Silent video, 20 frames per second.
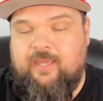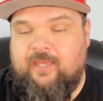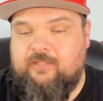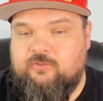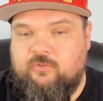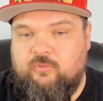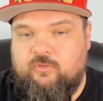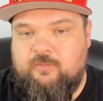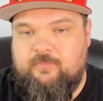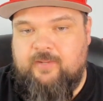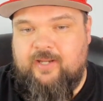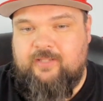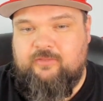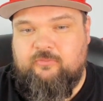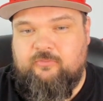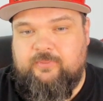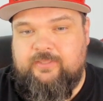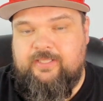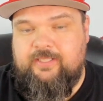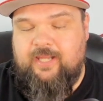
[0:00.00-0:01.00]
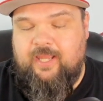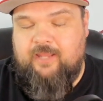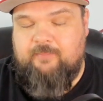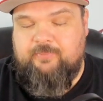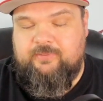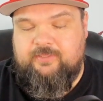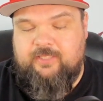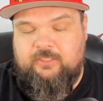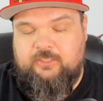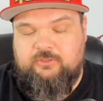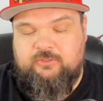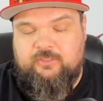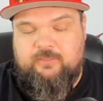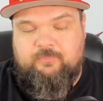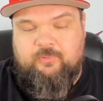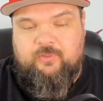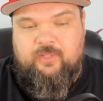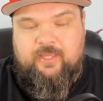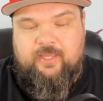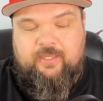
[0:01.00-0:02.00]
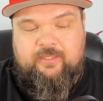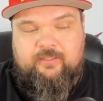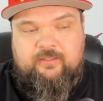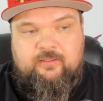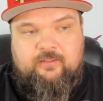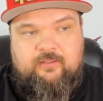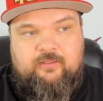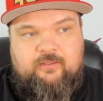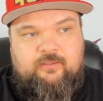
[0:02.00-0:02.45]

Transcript: as cornerback 3 and potentially play,